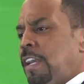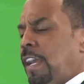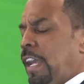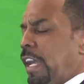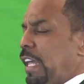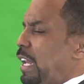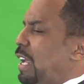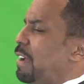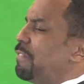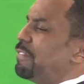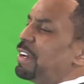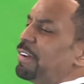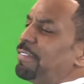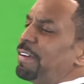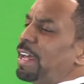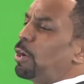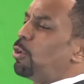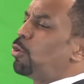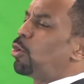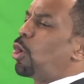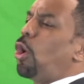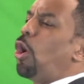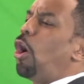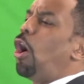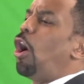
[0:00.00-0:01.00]
And even if I
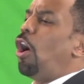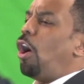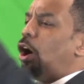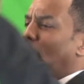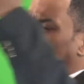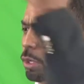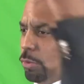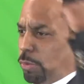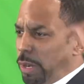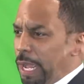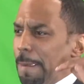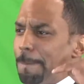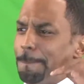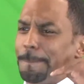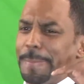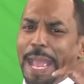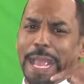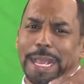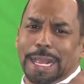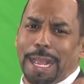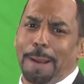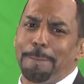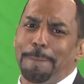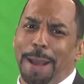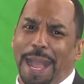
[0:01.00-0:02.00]
don't go all the way
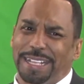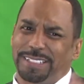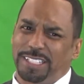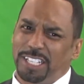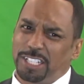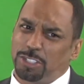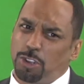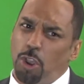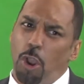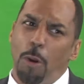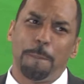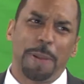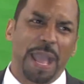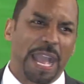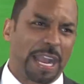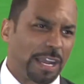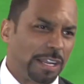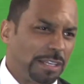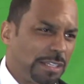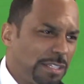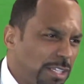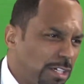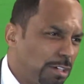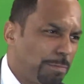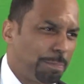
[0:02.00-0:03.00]
back, i i just go back a
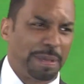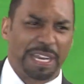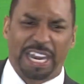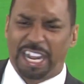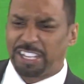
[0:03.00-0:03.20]
little bit.